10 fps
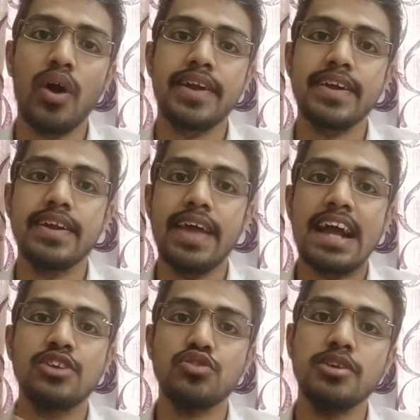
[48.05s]
what it
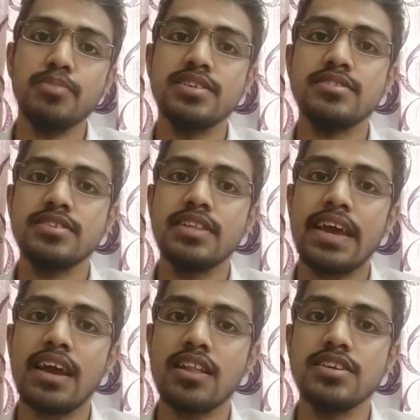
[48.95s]
actually means in
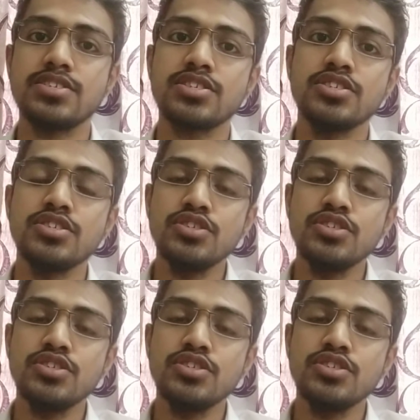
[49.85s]
English.